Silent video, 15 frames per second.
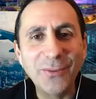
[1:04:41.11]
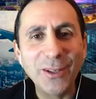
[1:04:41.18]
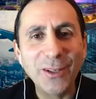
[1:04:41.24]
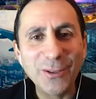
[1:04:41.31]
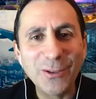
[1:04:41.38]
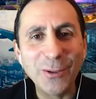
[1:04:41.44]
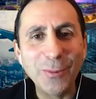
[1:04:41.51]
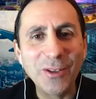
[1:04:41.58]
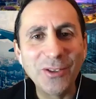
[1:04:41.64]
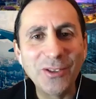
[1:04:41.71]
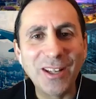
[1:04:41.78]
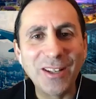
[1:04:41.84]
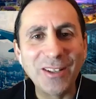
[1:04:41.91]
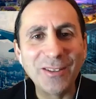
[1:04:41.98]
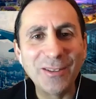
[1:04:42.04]
Thank you so
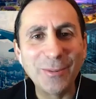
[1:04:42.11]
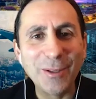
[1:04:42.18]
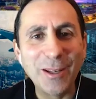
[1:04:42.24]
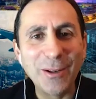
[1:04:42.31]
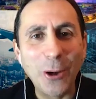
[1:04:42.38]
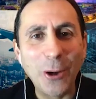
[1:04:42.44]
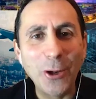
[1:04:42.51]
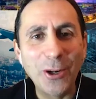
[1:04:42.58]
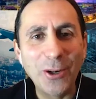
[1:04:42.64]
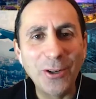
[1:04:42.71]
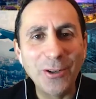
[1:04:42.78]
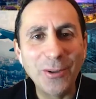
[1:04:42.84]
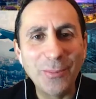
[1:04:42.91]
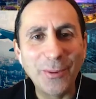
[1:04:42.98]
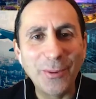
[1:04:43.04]
much, Khalid. It's been an honor
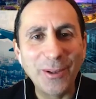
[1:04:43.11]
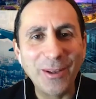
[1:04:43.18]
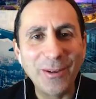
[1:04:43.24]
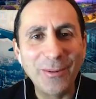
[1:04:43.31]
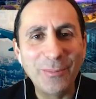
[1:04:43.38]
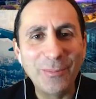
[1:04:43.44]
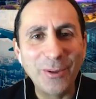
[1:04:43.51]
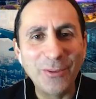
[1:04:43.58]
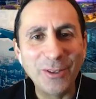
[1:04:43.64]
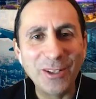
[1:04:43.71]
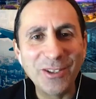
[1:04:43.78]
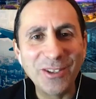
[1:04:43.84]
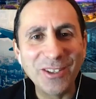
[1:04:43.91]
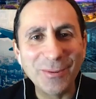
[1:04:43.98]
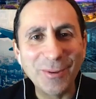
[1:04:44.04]
and a
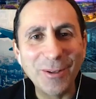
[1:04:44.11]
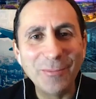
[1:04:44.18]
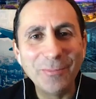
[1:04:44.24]
privilege as well.